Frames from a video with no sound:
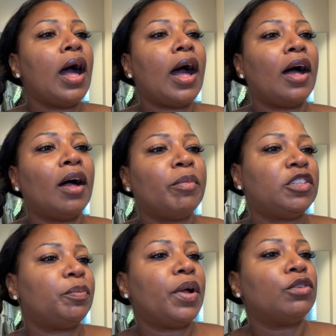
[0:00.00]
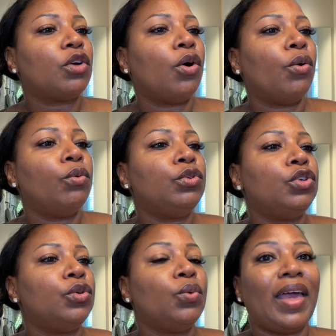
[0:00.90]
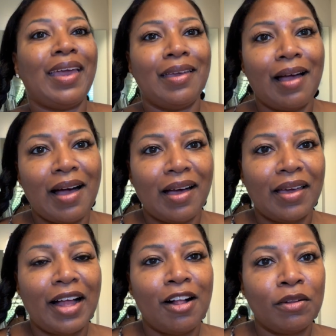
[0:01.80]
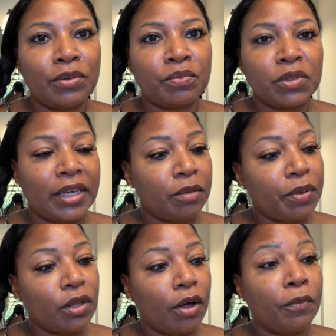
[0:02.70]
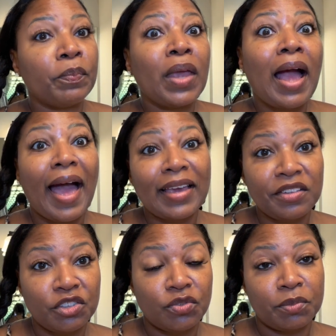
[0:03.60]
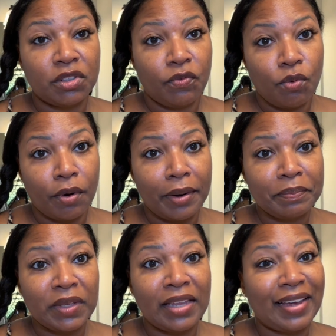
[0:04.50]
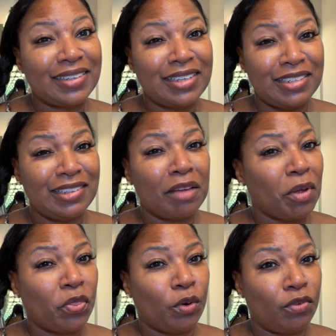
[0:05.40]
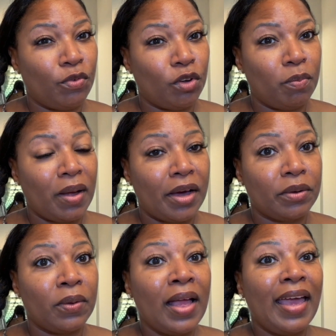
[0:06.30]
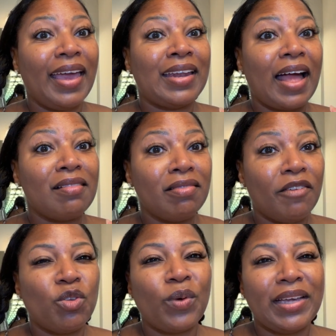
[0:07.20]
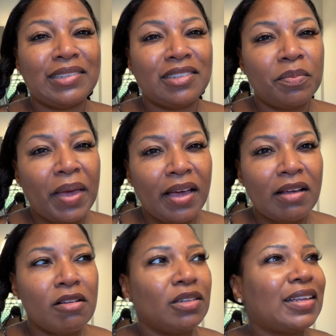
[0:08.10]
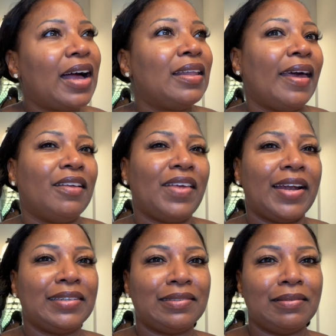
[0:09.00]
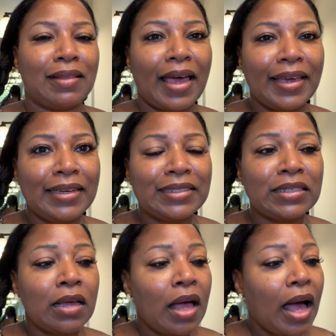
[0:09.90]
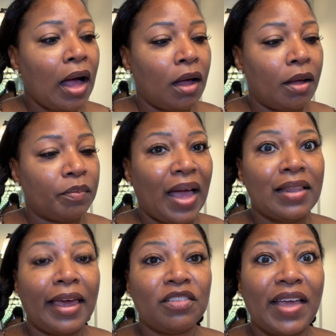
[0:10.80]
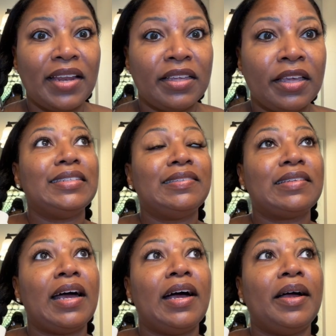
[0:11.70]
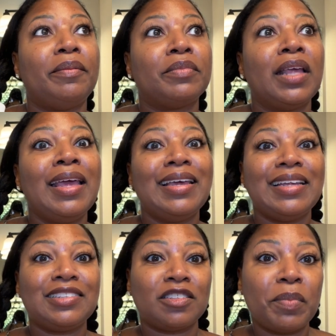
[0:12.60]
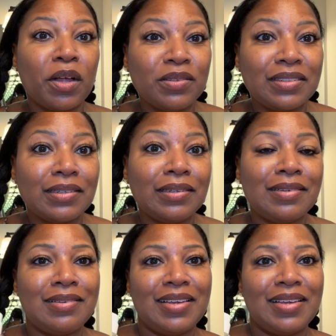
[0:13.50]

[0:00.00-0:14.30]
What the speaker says: It's spelled Ouai. I'll link it below. I get this from Sephora. And like I said, this is like my third or fourth bottle. And I love the way it smells. I like that it's light. I like that It smells good.